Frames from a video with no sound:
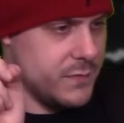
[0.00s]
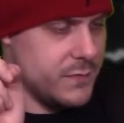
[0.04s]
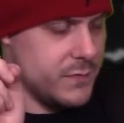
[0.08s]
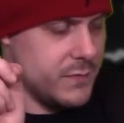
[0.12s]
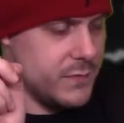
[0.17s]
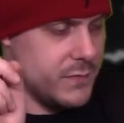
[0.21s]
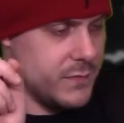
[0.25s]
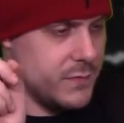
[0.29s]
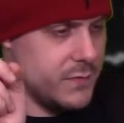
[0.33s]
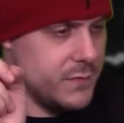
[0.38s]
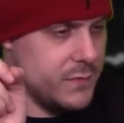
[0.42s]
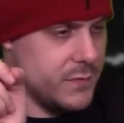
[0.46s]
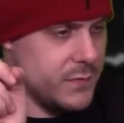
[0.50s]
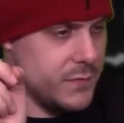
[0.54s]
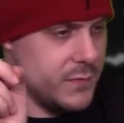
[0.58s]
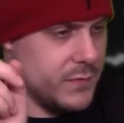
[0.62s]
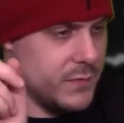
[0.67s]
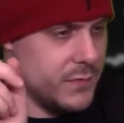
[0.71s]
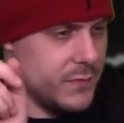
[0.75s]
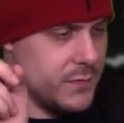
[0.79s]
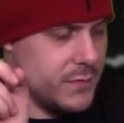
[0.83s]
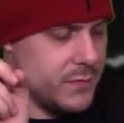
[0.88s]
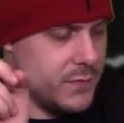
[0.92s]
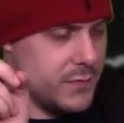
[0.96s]

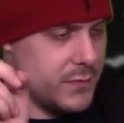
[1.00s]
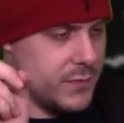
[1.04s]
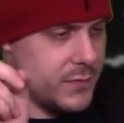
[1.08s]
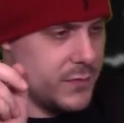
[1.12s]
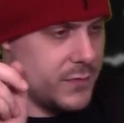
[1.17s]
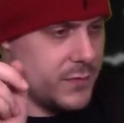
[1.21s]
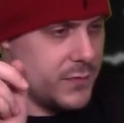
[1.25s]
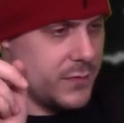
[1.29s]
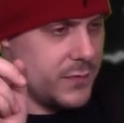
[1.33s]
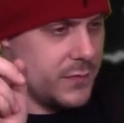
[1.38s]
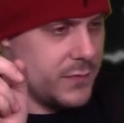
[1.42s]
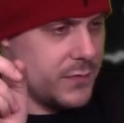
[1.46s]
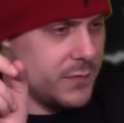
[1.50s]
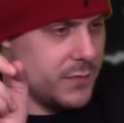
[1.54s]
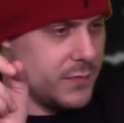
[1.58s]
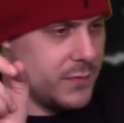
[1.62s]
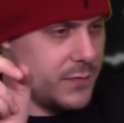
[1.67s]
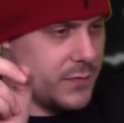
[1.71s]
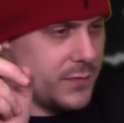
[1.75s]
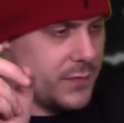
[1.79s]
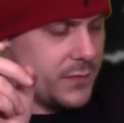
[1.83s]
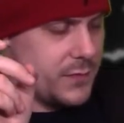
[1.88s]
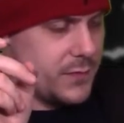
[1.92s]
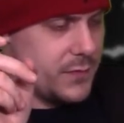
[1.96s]

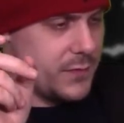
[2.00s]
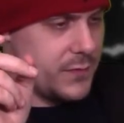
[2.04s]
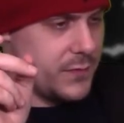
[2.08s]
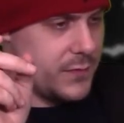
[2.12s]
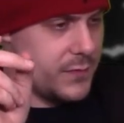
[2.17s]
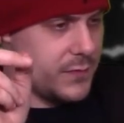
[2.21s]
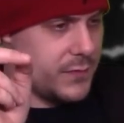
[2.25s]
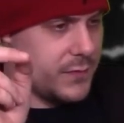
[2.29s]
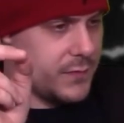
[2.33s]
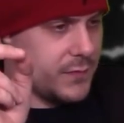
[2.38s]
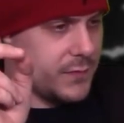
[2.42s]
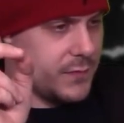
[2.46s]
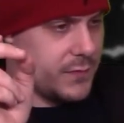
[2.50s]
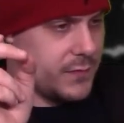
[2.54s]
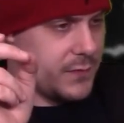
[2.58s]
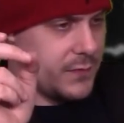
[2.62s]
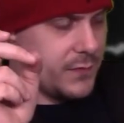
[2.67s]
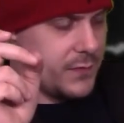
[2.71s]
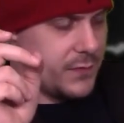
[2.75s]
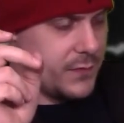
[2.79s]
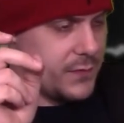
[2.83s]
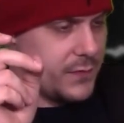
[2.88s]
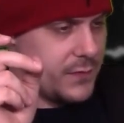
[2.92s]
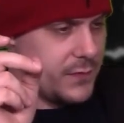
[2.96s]

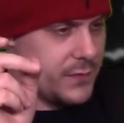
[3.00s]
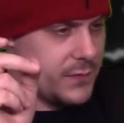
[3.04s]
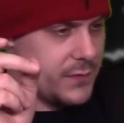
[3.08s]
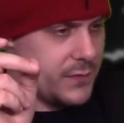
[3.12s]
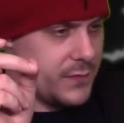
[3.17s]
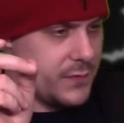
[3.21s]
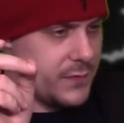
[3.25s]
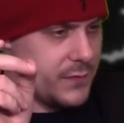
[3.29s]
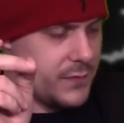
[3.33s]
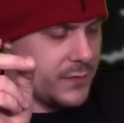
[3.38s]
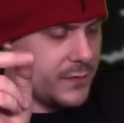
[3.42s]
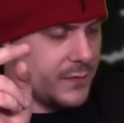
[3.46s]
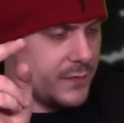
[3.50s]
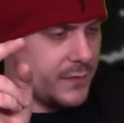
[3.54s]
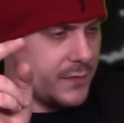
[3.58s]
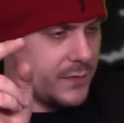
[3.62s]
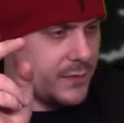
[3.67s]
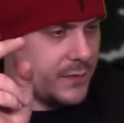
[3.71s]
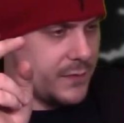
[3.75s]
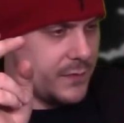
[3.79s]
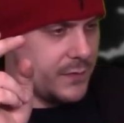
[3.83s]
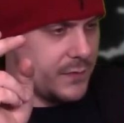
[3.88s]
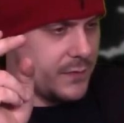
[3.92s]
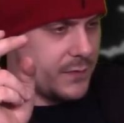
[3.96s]

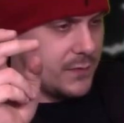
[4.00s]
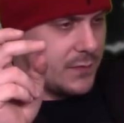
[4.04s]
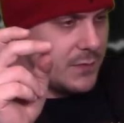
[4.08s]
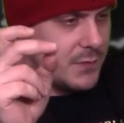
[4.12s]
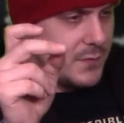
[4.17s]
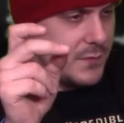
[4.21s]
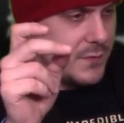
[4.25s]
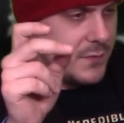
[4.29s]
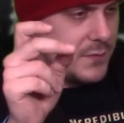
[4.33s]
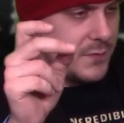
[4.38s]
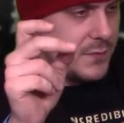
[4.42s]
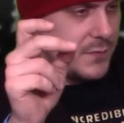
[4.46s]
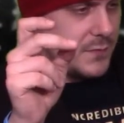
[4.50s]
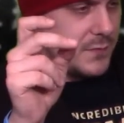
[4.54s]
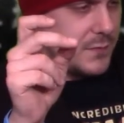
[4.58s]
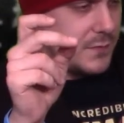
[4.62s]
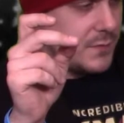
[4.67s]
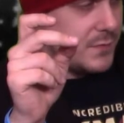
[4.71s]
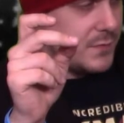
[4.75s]
(silent)